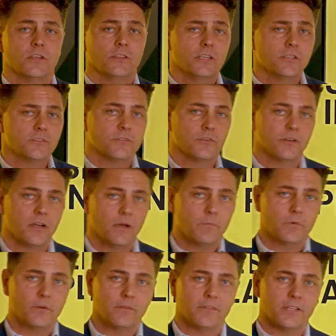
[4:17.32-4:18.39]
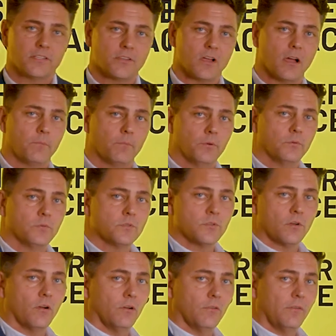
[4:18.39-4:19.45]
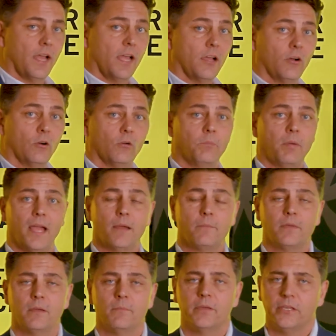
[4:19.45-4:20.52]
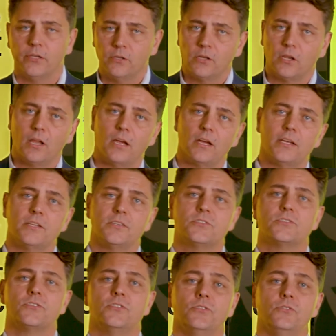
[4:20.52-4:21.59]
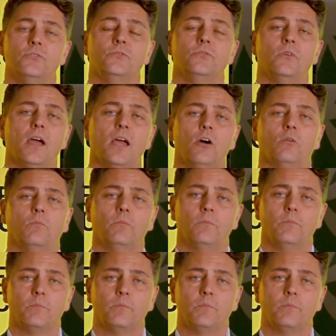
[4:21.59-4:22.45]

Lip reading: these are a number of examples of how PAM can be utilized to help